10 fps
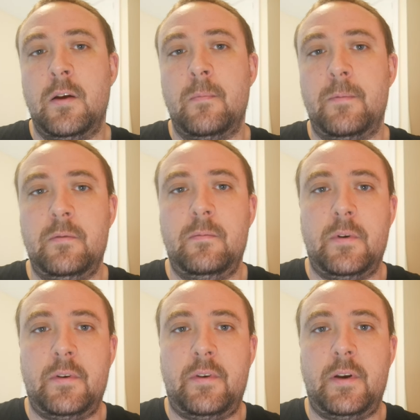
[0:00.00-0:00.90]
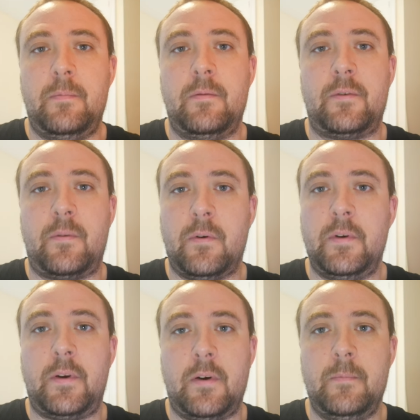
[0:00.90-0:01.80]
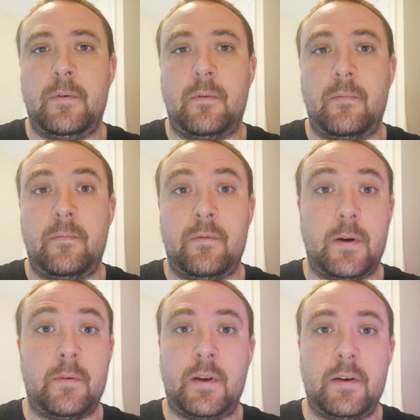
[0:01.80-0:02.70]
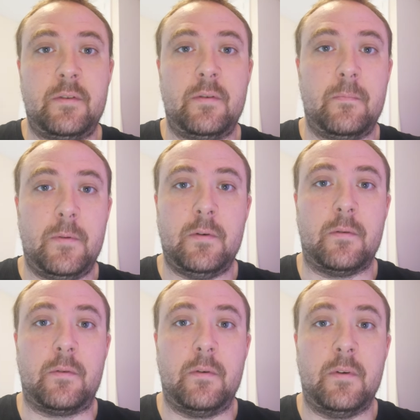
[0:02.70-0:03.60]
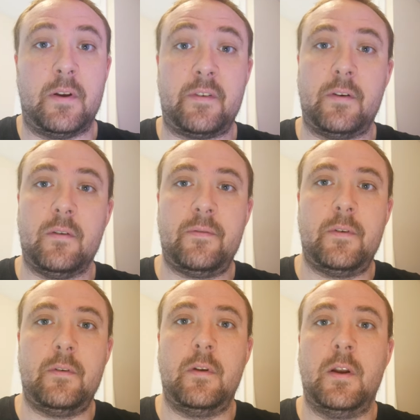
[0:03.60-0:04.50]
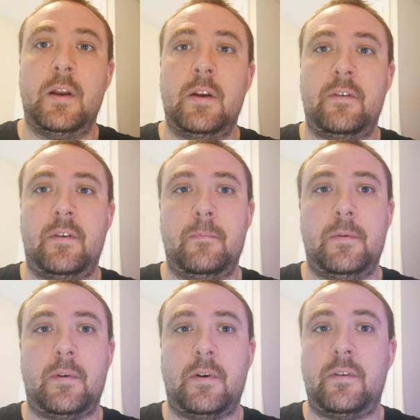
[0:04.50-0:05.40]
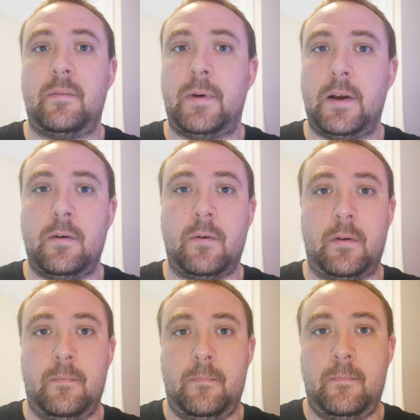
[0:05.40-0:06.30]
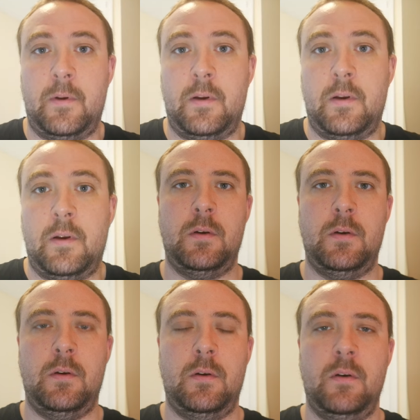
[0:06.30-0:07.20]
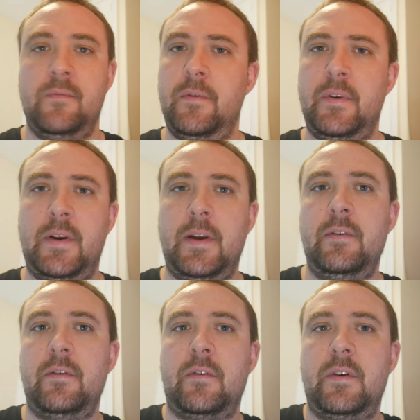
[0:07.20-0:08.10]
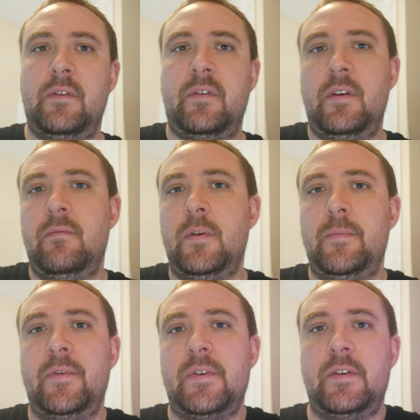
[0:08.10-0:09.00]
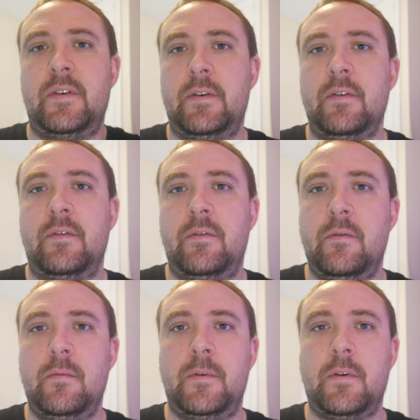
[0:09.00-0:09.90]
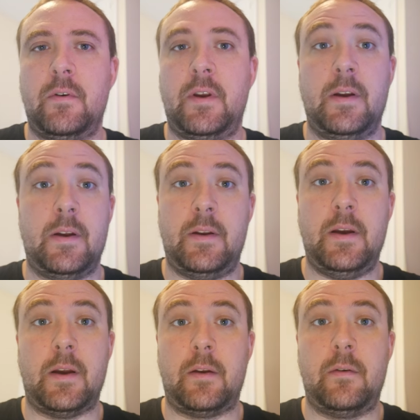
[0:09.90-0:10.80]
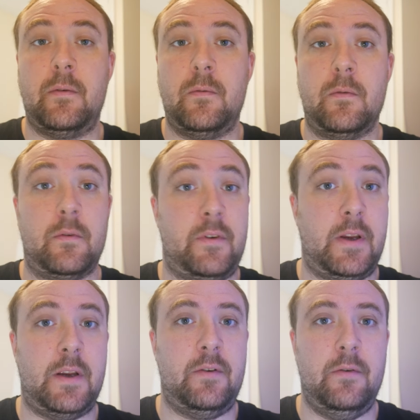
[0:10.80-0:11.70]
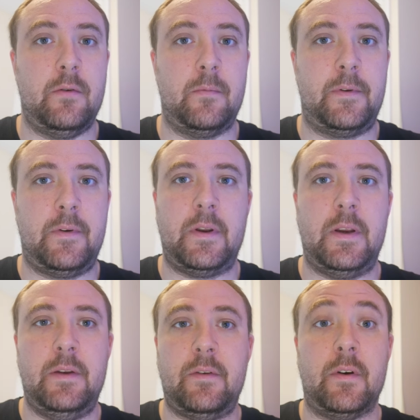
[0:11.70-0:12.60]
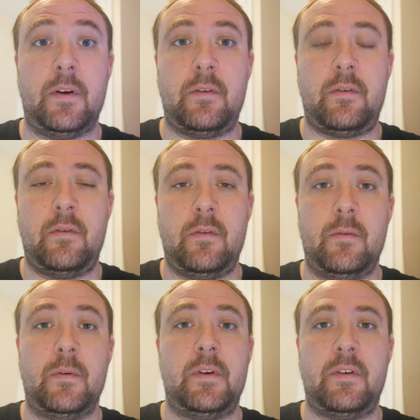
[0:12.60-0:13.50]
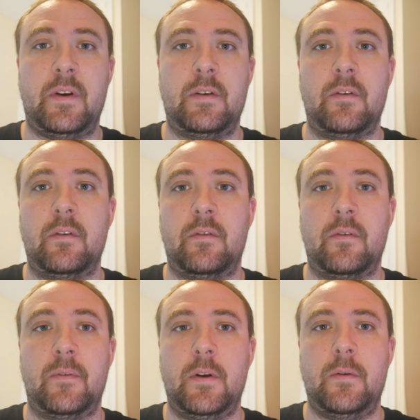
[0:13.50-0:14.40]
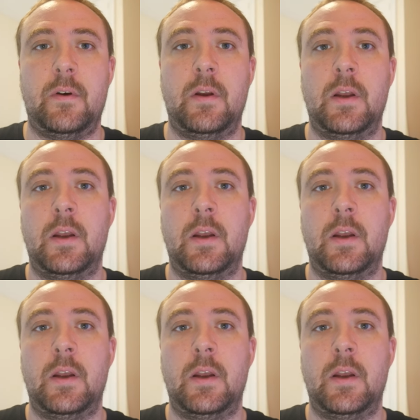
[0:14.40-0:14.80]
Bull worship was quite common throughout the ancient world, as it often symbolized power. For the Canaanites, it represented the storm god Hadad, or Teshub to the Hittites, who were descendants of Noah